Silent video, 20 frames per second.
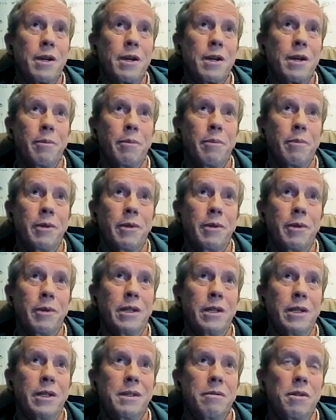was coming,
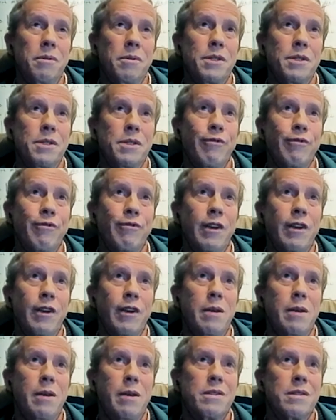and you know, his
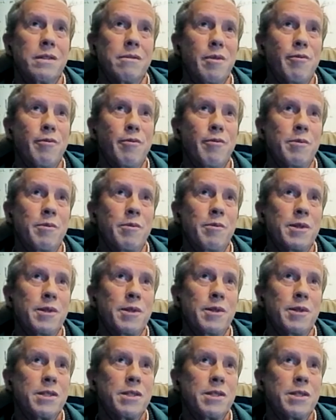famous or
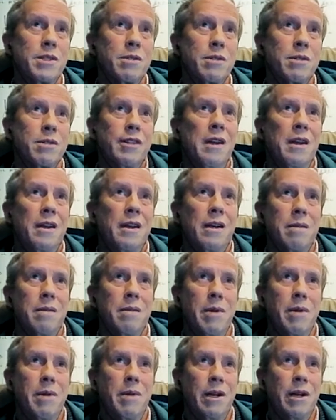infamous, whichever,
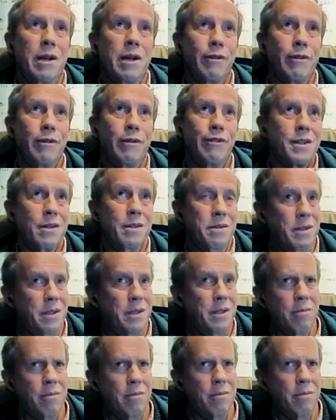manifesto,
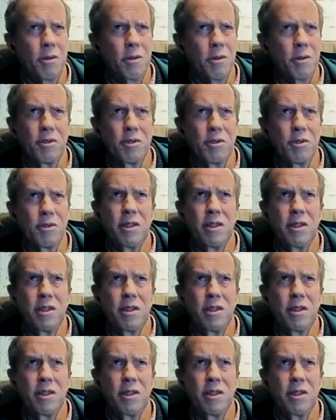or was it the New